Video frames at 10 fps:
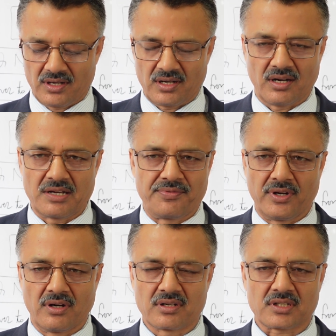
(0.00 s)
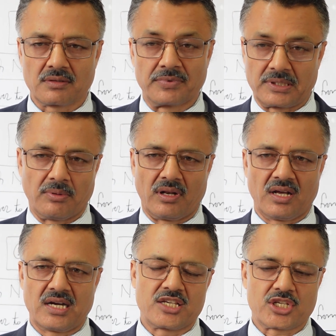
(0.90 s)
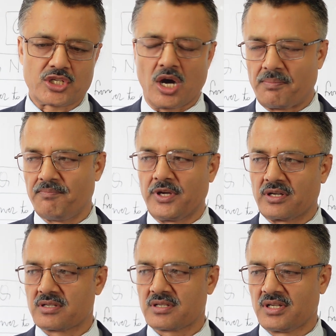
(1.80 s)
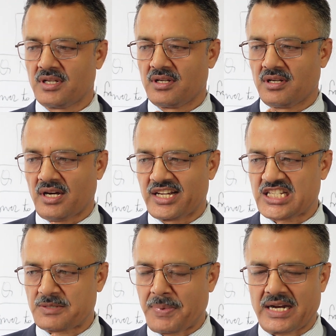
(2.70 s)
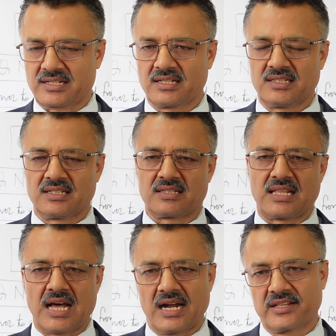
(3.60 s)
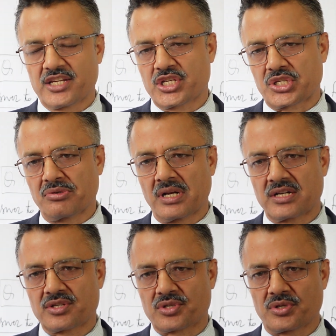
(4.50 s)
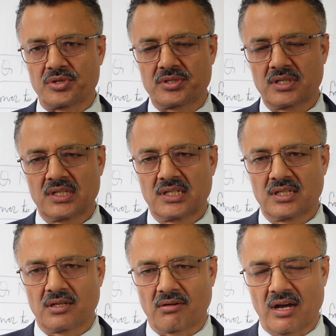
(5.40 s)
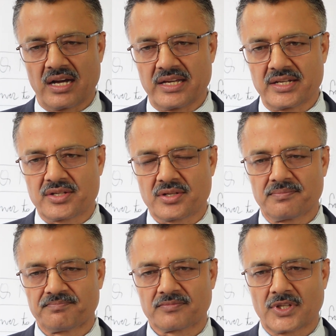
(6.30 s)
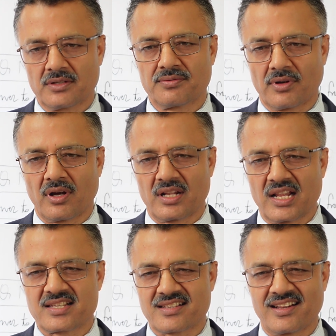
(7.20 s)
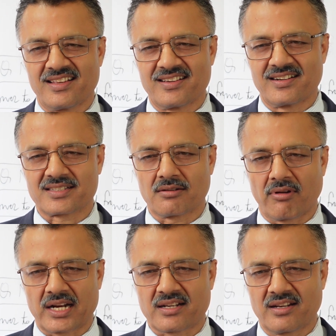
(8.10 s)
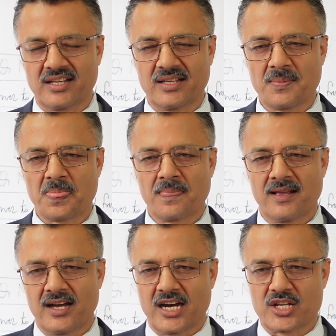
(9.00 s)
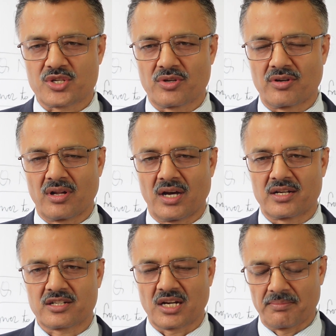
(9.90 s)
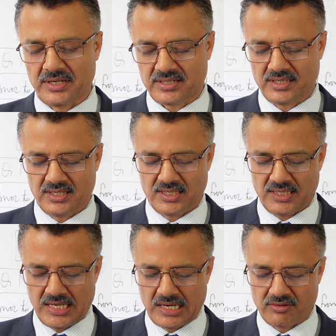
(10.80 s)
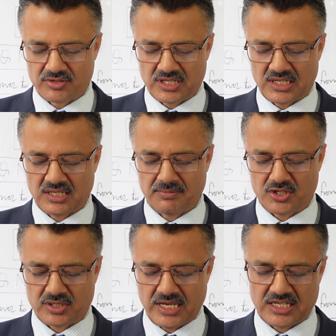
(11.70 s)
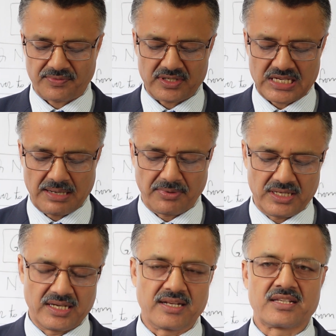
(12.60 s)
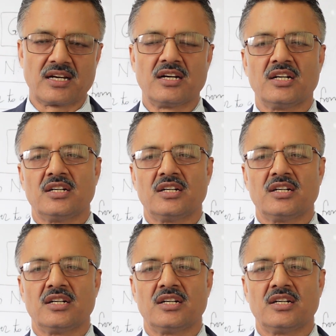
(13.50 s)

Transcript: I feel uncomfortable. I stop because I expect that the students should write flawlessly or correctly and should not commit errors and mistakes. For example, here is a